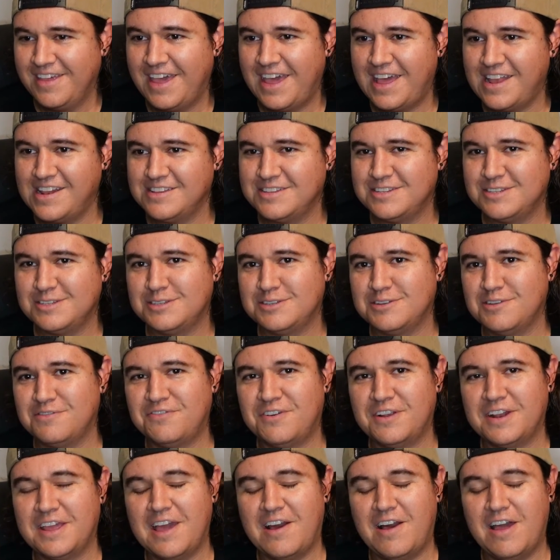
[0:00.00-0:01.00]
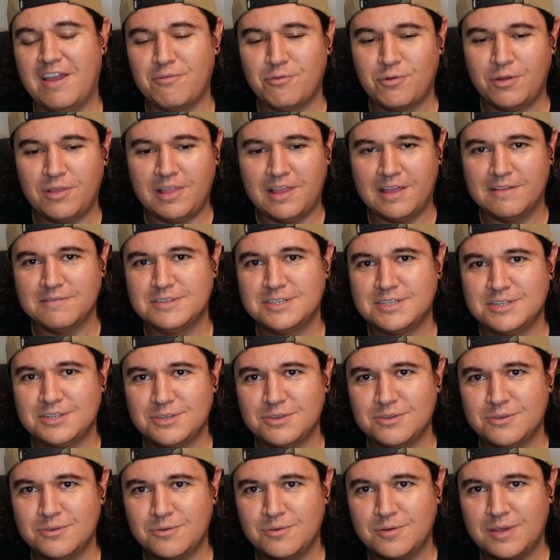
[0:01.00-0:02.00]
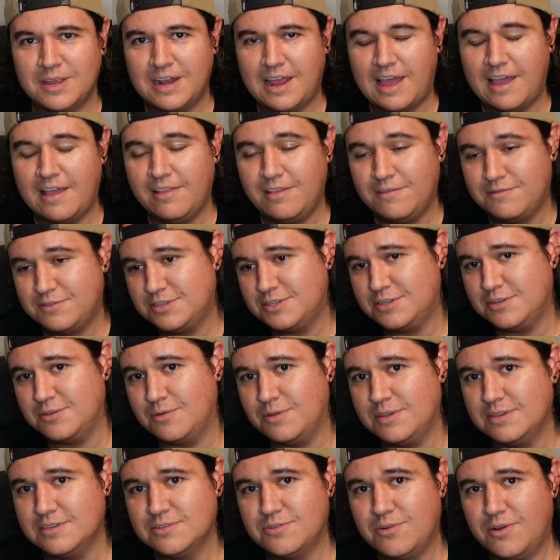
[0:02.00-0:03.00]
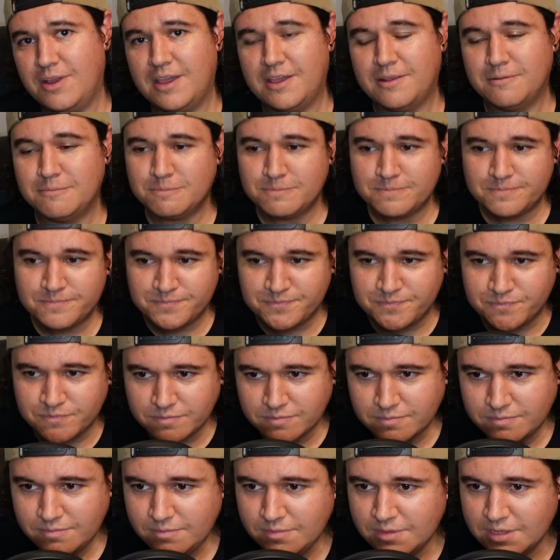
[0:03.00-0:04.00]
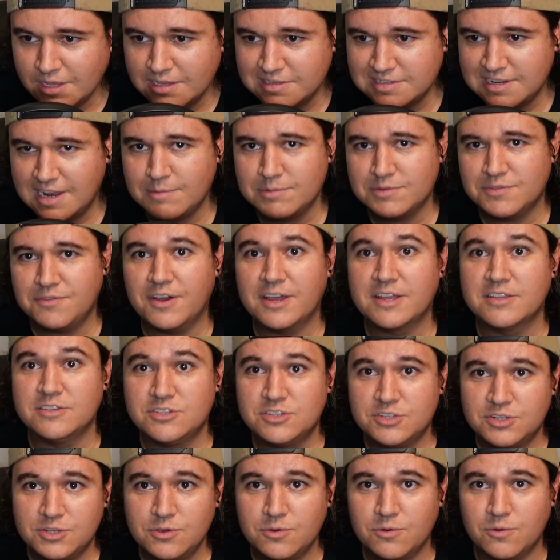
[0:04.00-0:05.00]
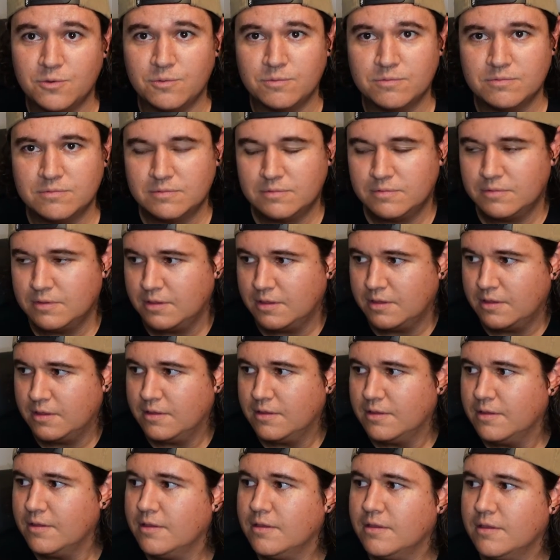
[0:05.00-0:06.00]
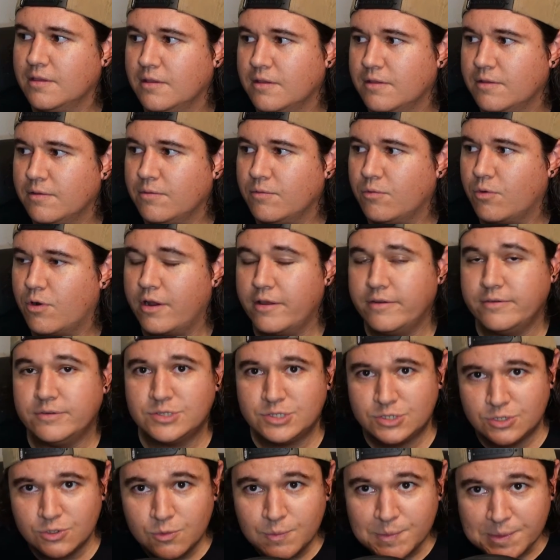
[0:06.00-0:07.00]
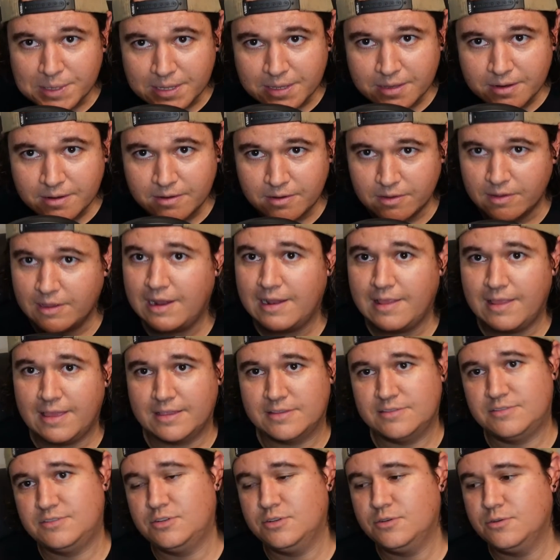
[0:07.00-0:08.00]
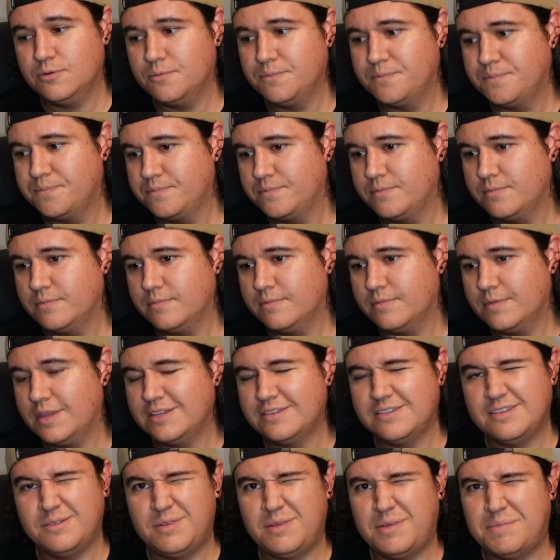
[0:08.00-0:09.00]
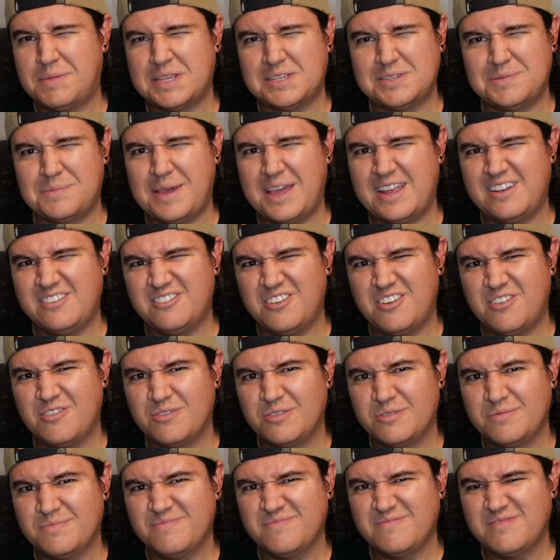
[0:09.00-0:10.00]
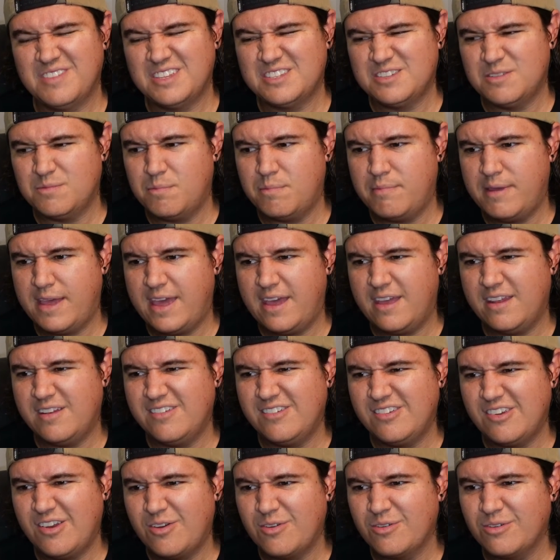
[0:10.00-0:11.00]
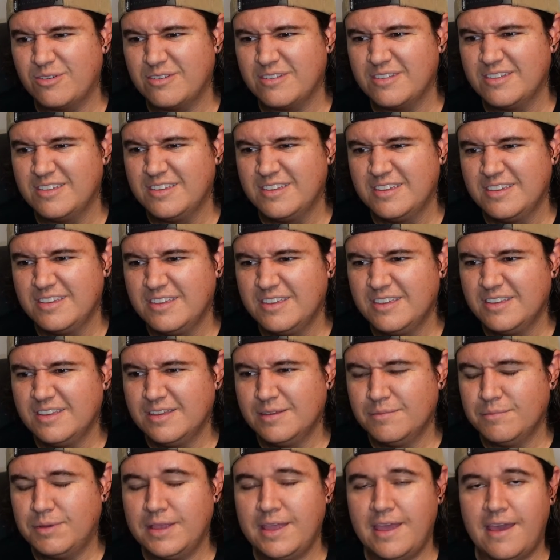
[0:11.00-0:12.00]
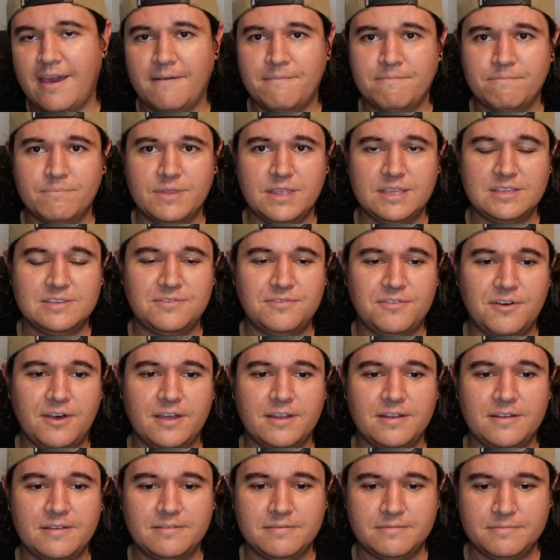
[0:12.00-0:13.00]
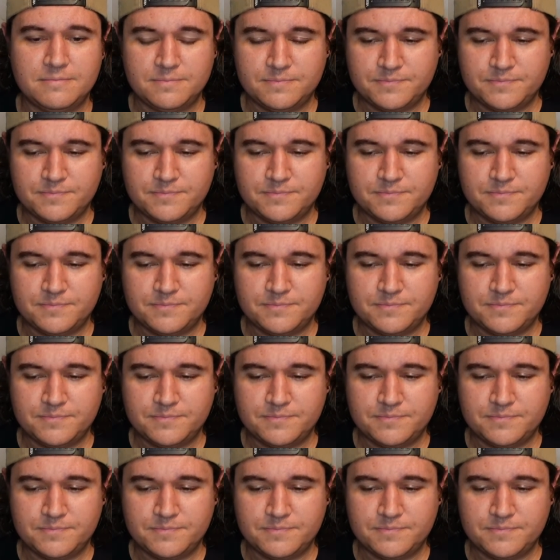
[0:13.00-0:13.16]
And it's just so funny how everyone loves Stu, and I love Stu. He's great. His name's fucking Stu. What are you, stupid? You gotta like Stu. That's a bad joke. That's a bad joke. But yeah, it's fun.